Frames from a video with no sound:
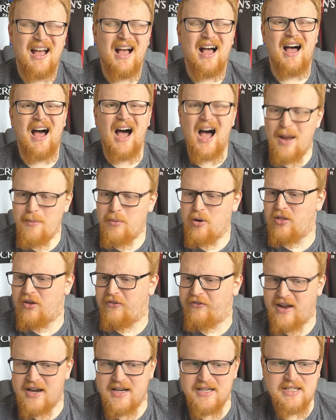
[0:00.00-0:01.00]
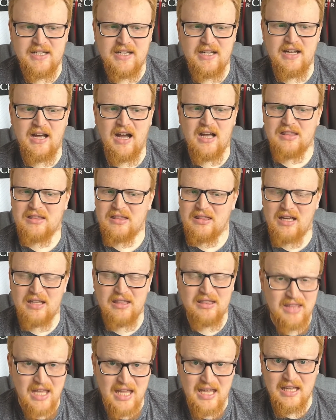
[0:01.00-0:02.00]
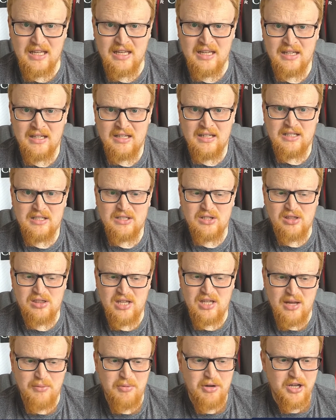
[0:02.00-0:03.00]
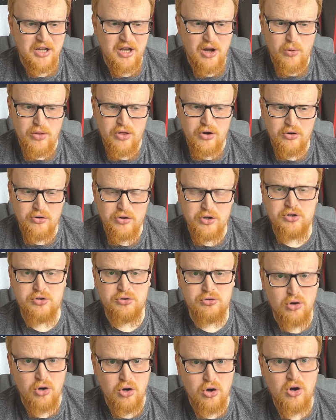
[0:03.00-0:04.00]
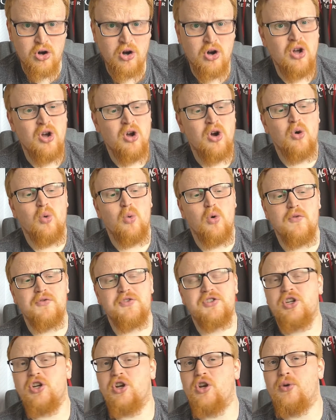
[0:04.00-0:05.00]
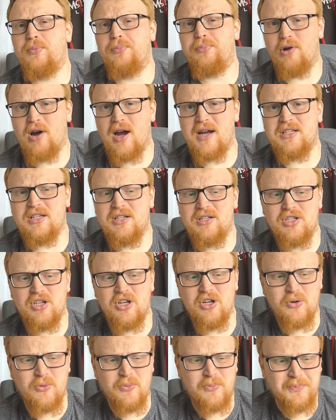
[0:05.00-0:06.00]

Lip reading: I'm on the fence here, I think I'm going to go with another draw. Wolves 2, Brighton 2.